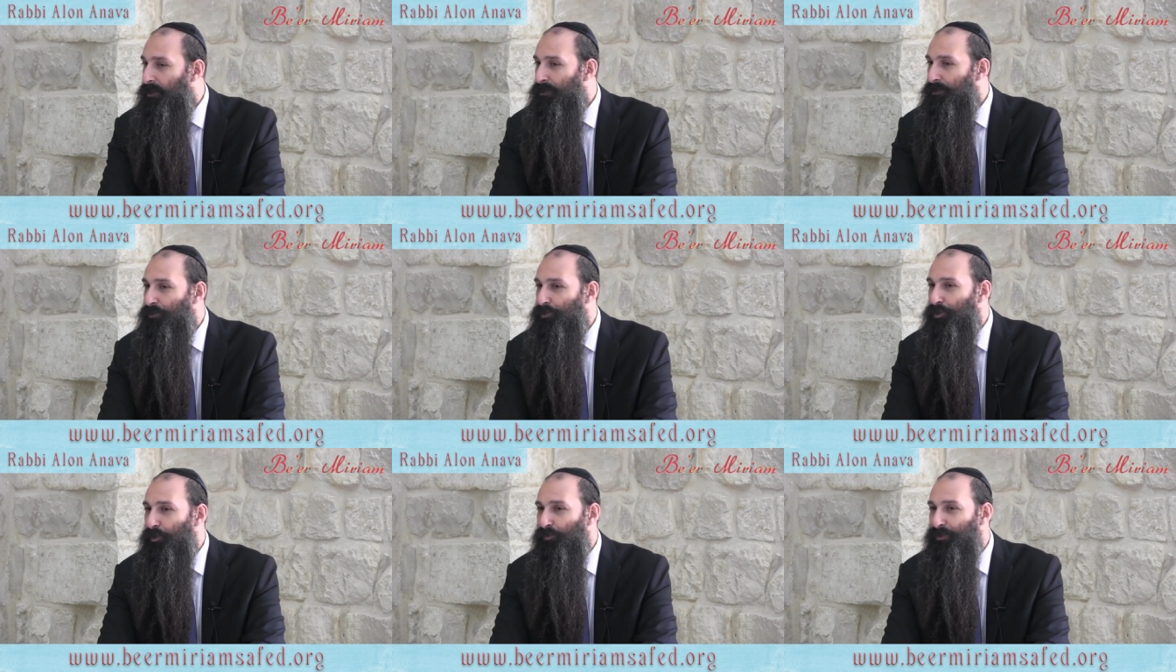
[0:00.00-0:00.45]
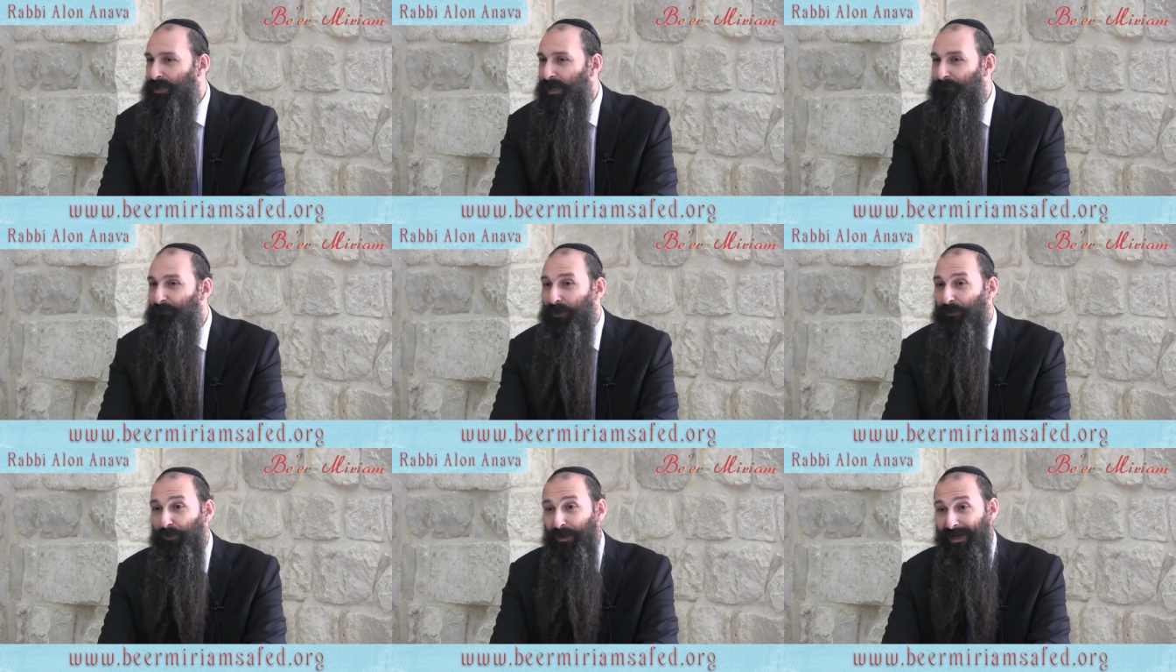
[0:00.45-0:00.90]
So she was
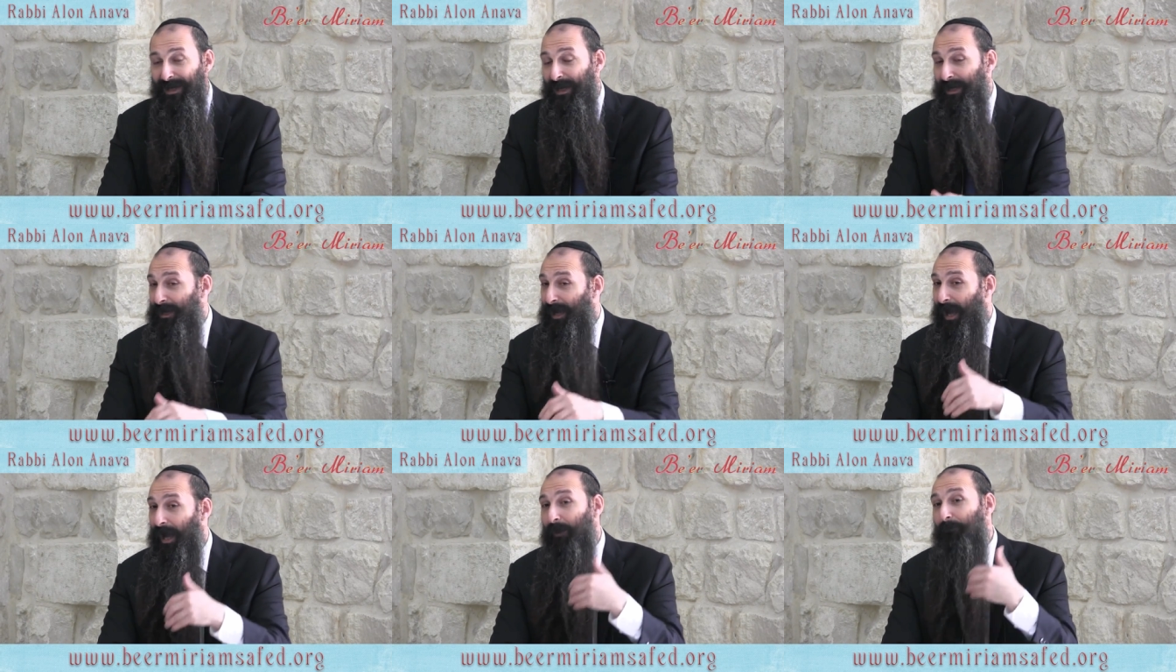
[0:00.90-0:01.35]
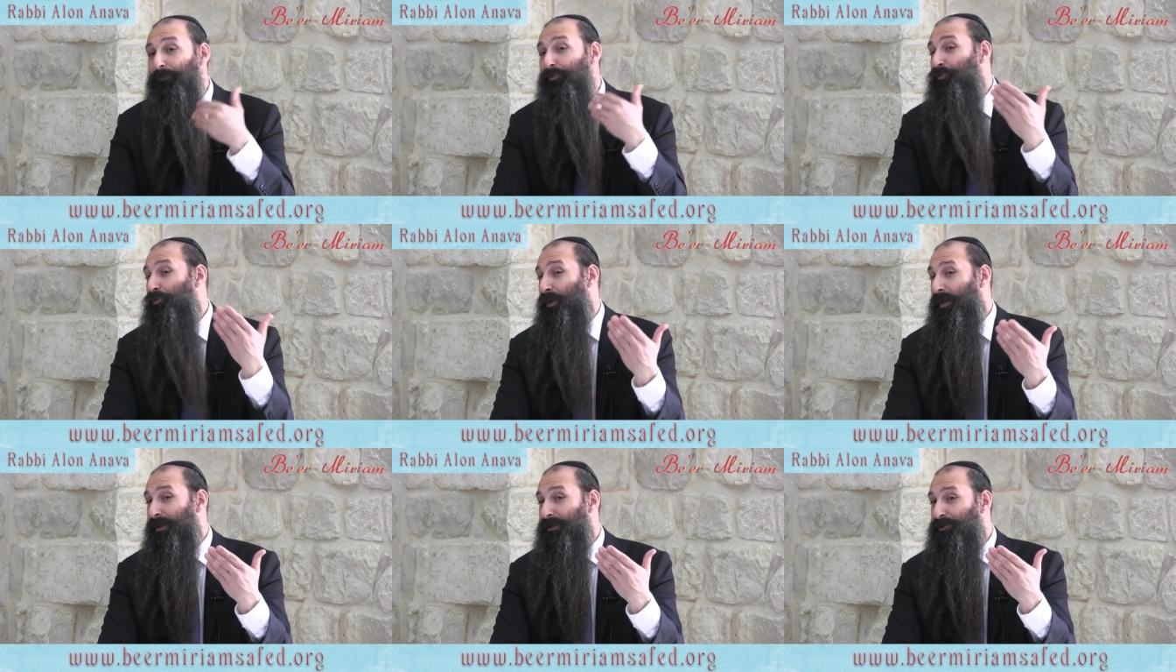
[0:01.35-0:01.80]
like, but we can
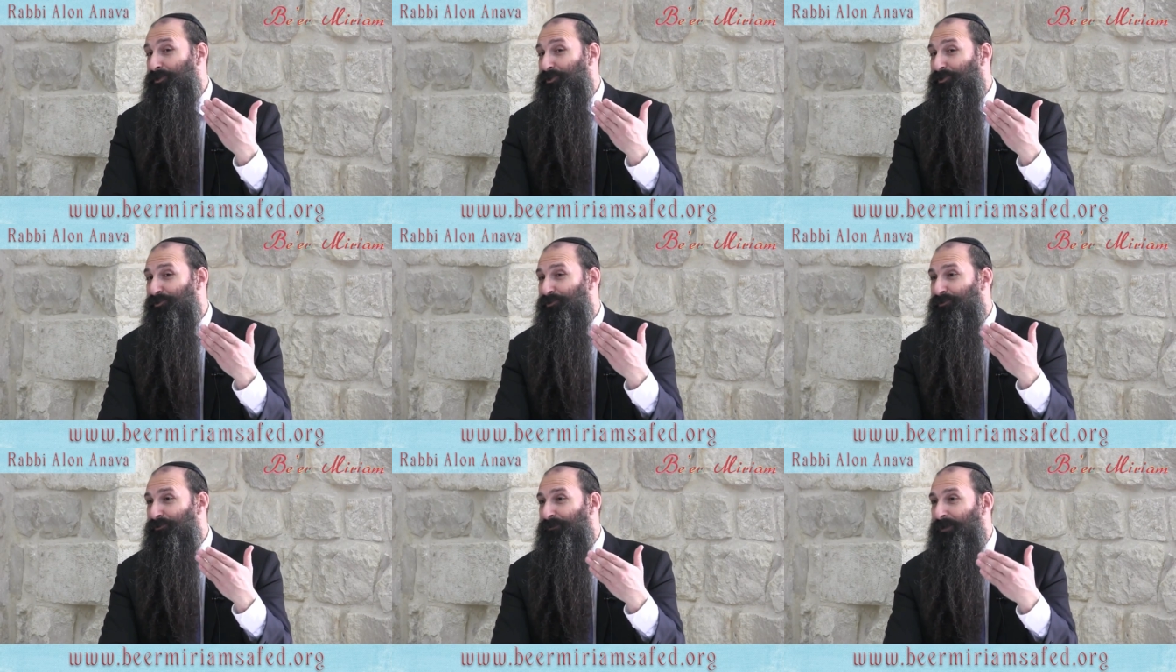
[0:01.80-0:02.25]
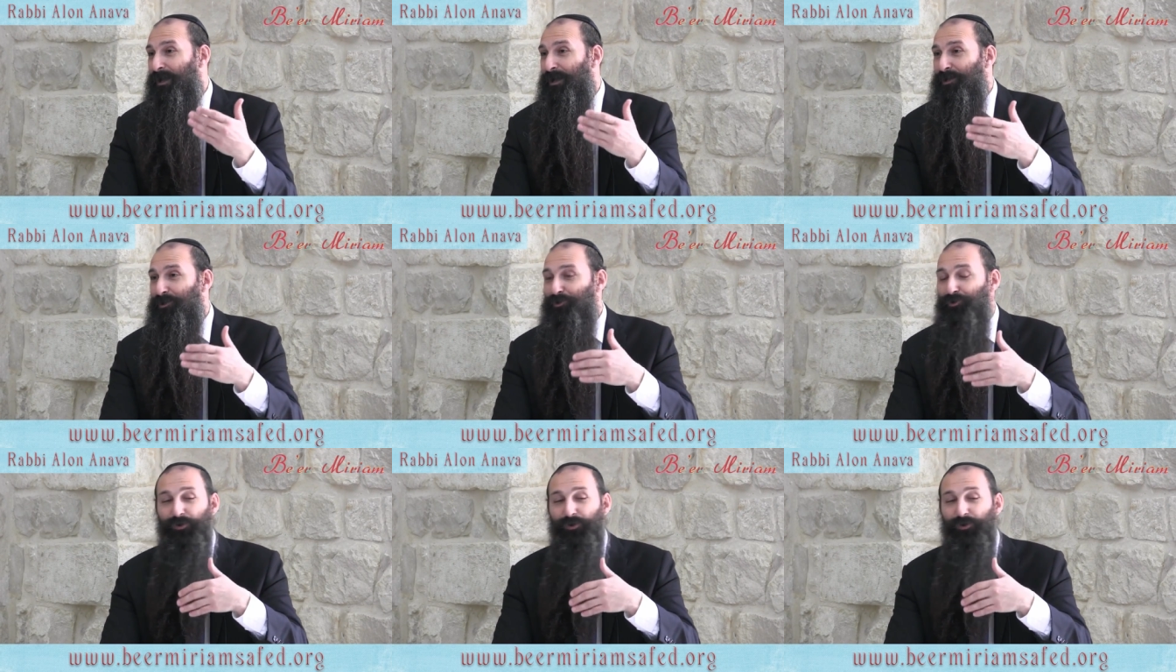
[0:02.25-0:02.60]
upgrade you